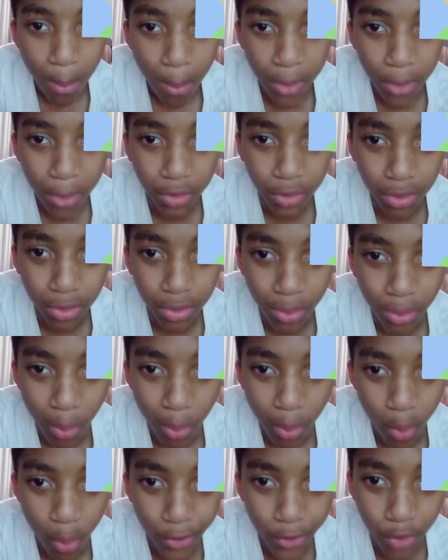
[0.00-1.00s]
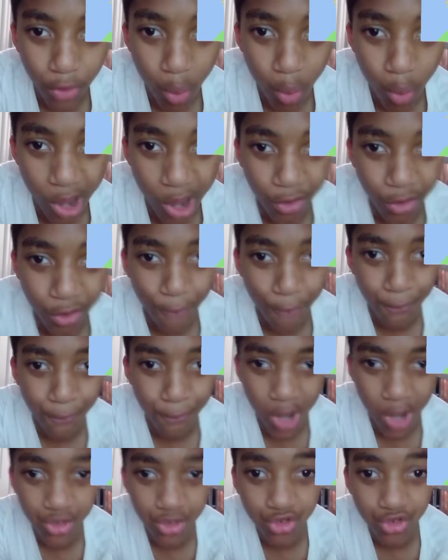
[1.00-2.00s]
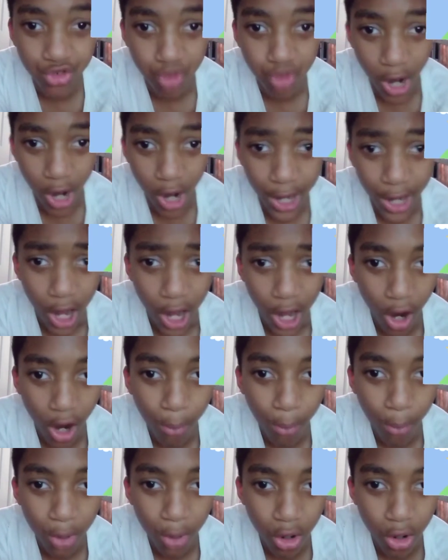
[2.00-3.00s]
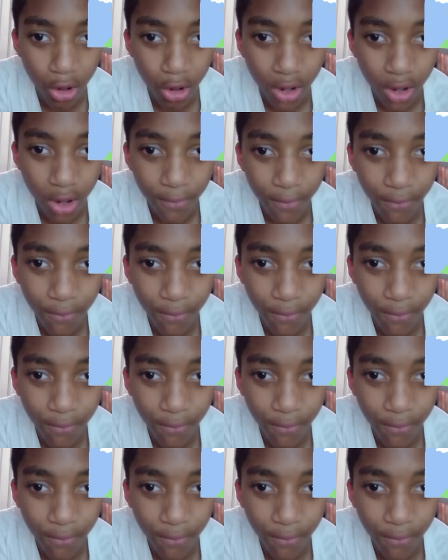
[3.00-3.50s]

but with the way the French try to help her